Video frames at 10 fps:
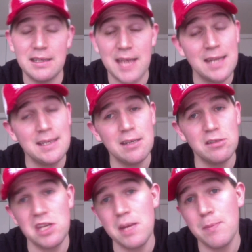10
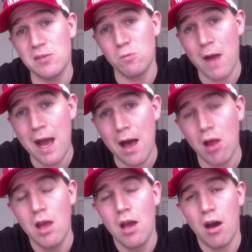tiers deep as
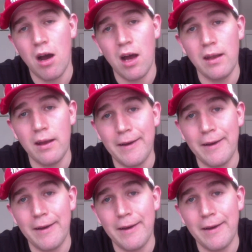well on